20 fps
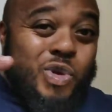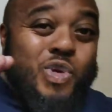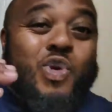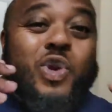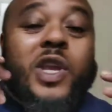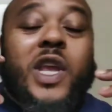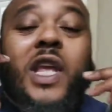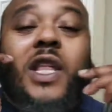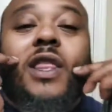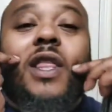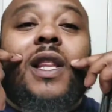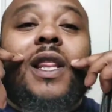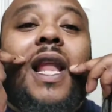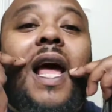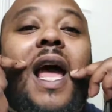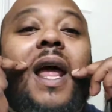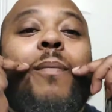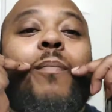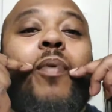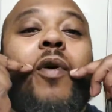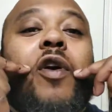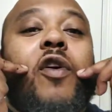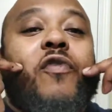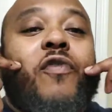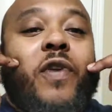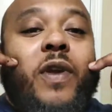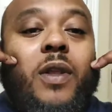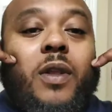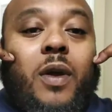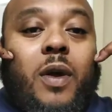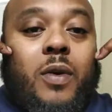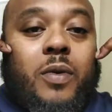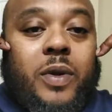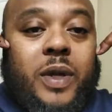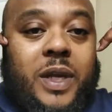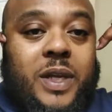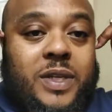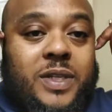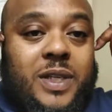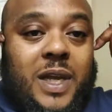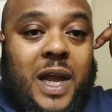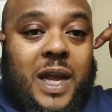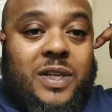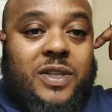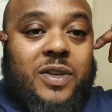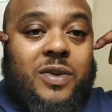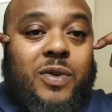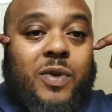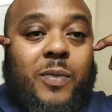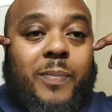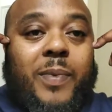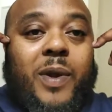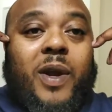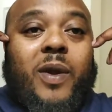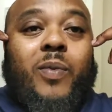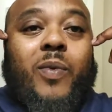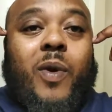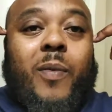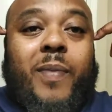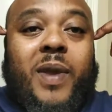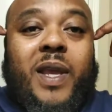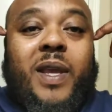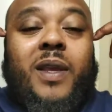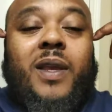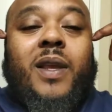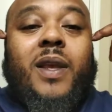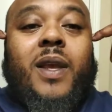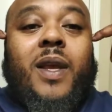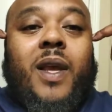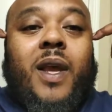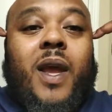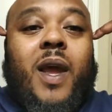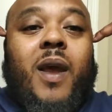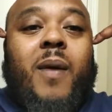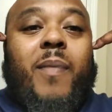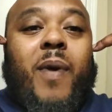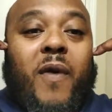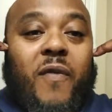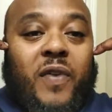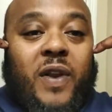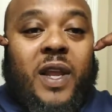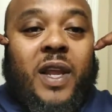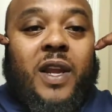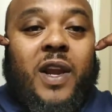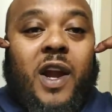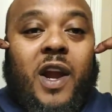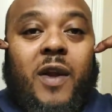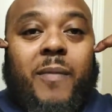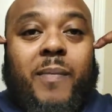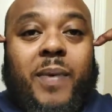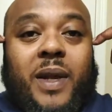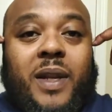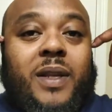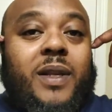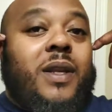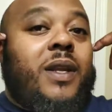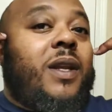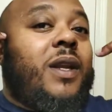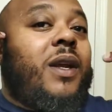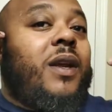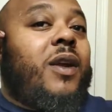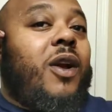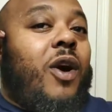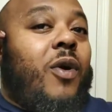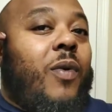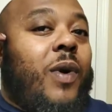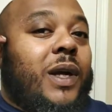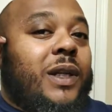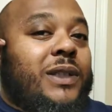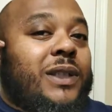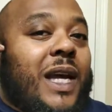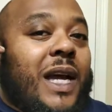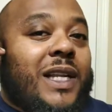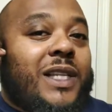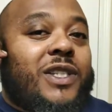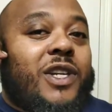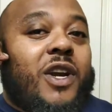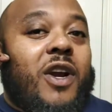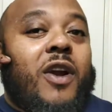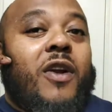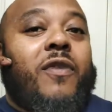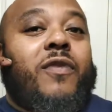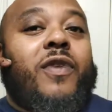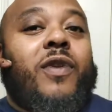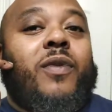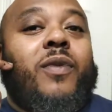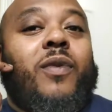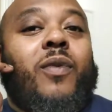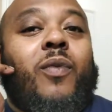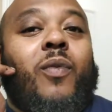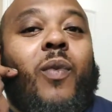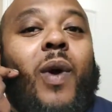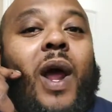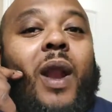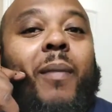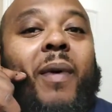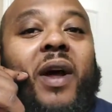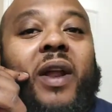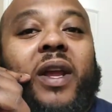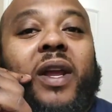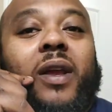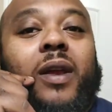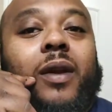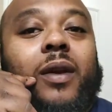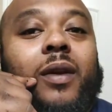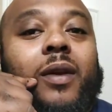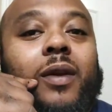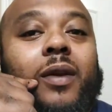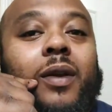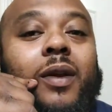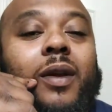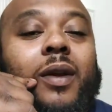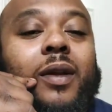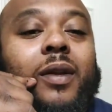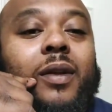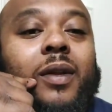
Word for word: you can get the line perfect on each side. So your beard won't be perfectly curved, but on one side it's curved right about here